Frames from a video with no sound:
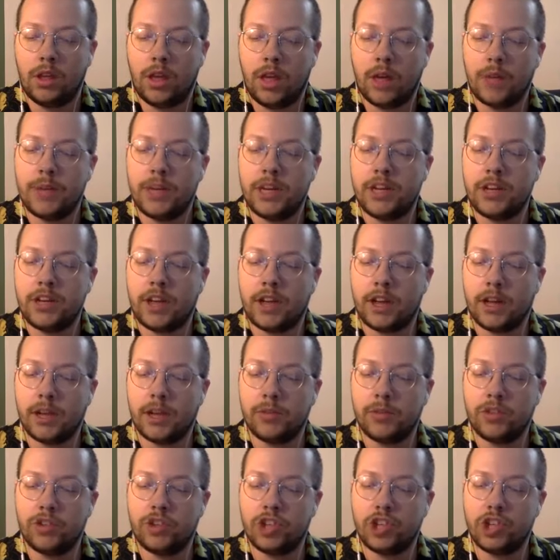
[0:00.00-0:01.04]
How many
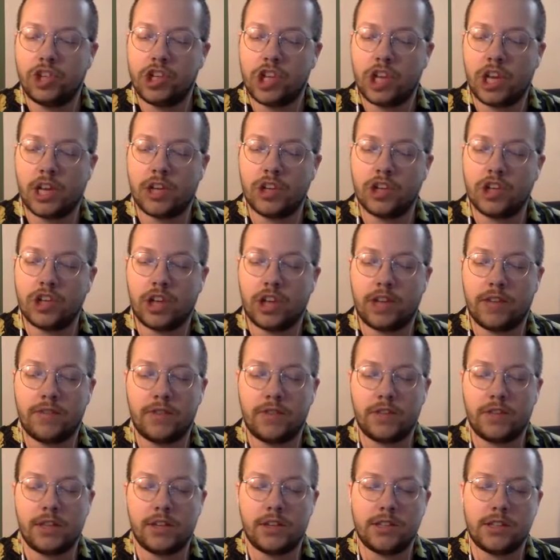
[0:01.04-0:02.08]
times she'd changed
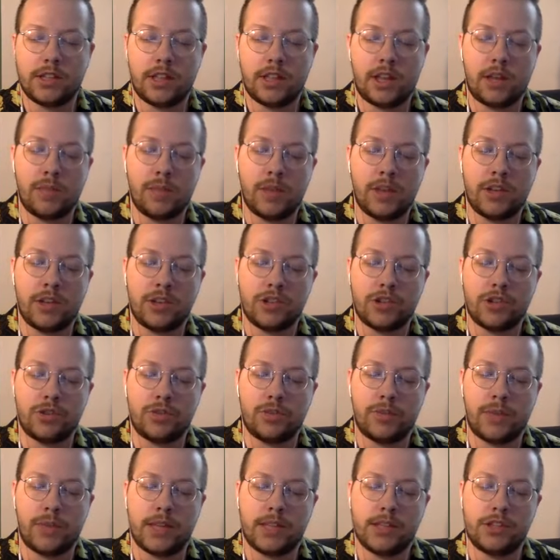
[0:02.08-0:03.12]
IVs and administered
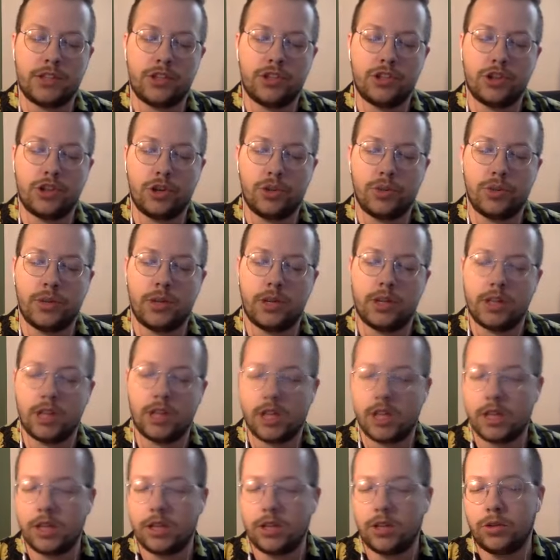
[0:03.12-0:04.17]
meds to
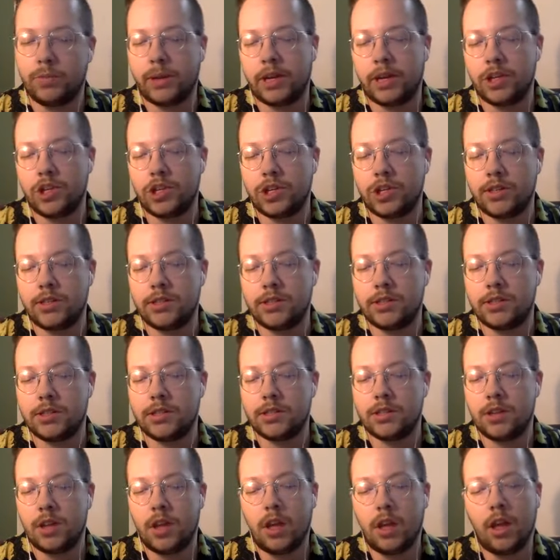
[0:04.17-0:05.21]
terminally ill
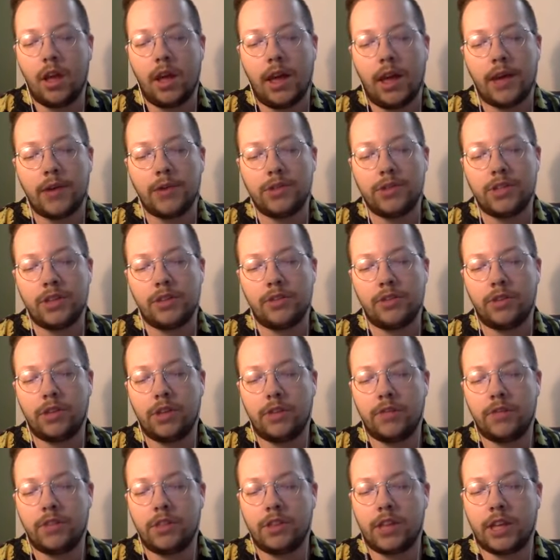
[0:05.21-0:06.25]
patients. How several
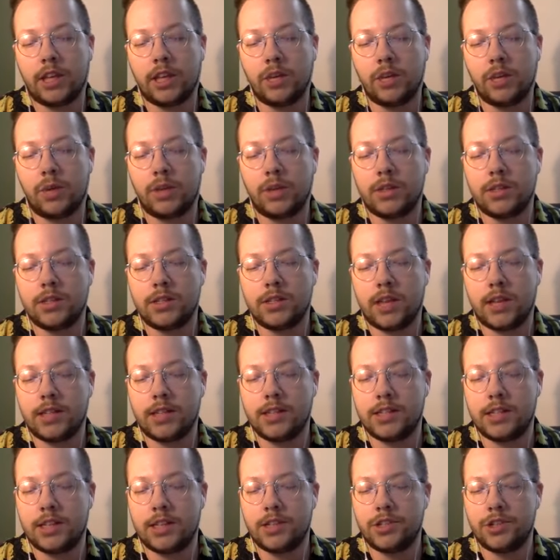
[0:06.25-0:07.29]
of the lucky ones had
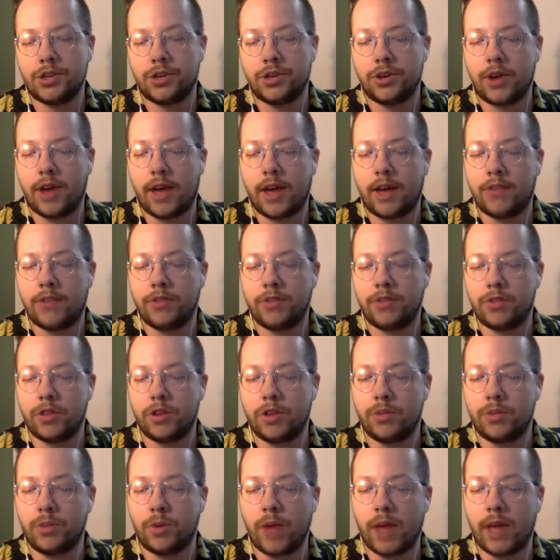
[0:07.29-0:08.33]
said to her after
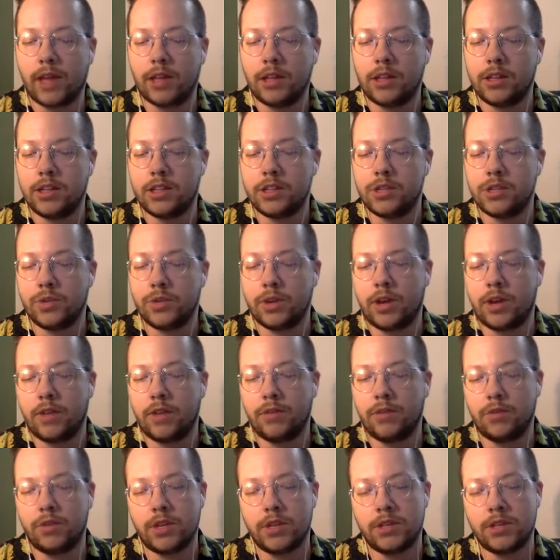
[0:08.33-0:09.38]
their miraculous
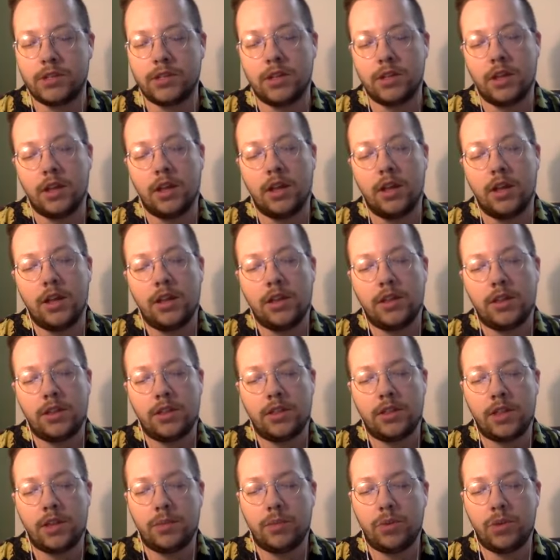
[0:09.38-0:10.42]
recoveries
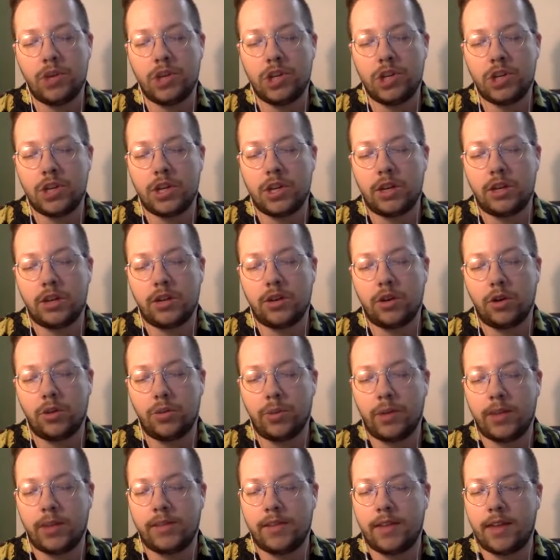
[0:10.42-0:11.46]
that they appreciated her
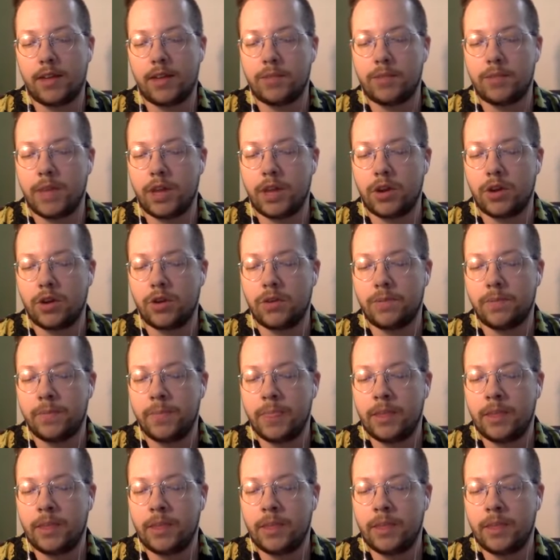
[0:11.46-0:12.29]
bedside manner.